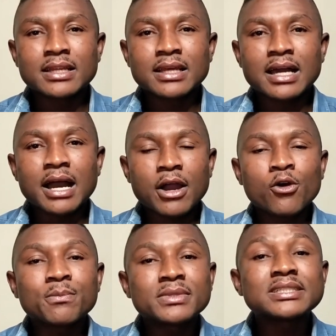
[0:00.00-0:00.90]
I
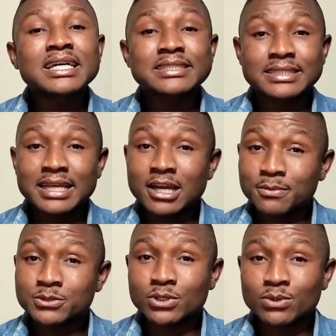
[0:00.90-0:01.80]
hope this has helped
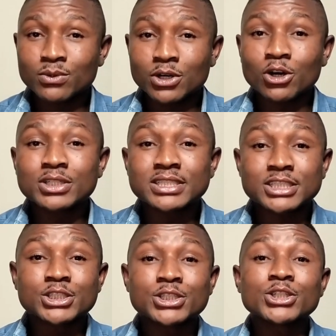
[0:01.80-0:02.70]
someone or this
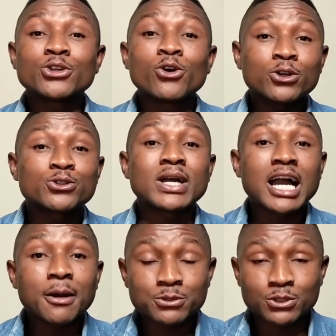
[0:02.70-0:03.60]
is going to
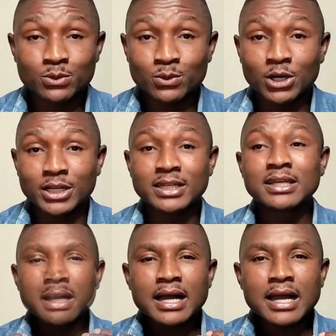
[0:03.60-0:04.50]
help someone.
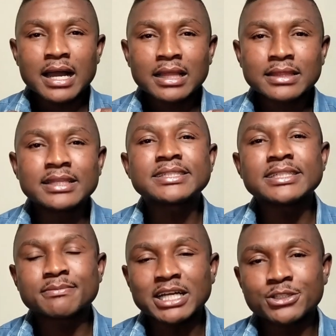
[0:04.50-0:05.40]
This is
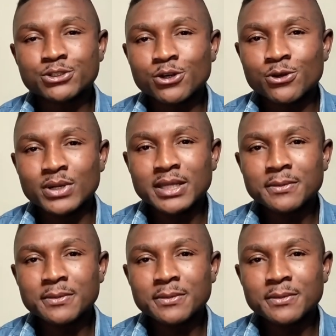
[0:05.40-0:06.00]
my story